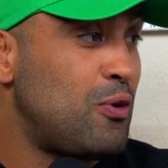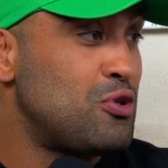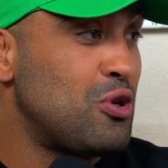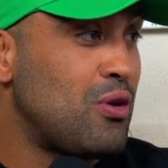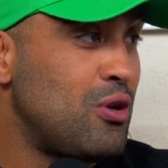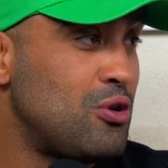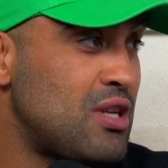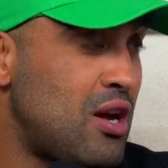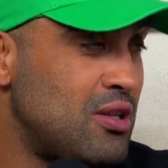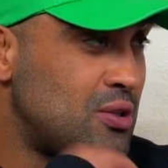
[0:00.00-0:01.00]
to close
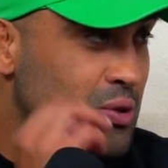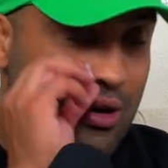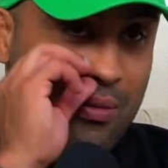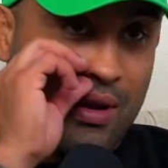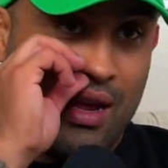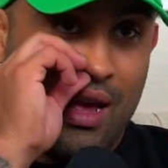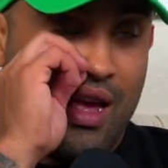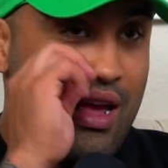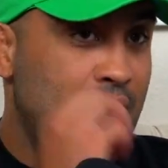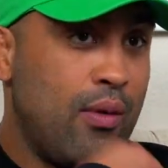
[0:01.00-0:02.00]
out the tournament,
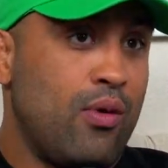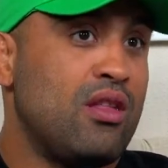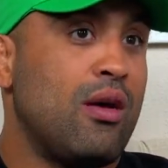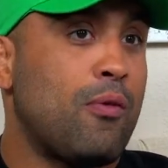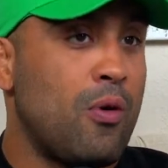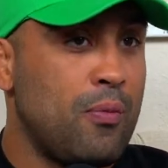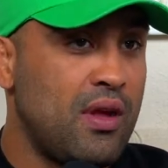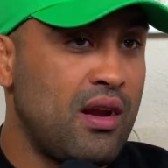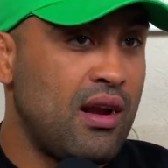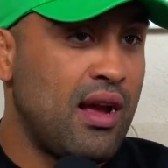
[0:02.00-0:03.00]
and we ended up
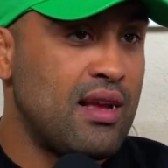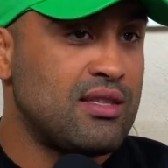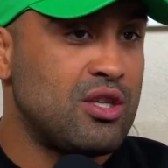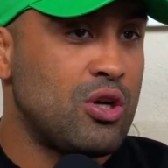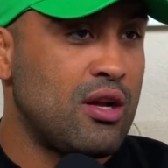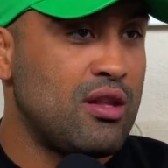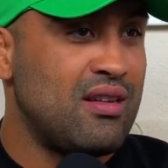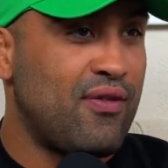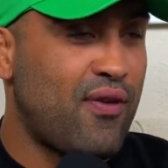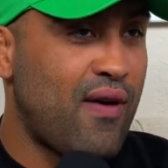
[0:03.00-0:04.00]
competing against each other in the
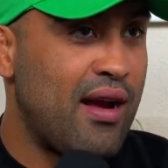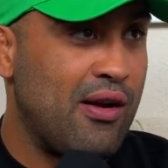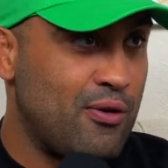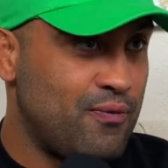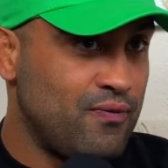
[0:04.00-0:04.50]
final.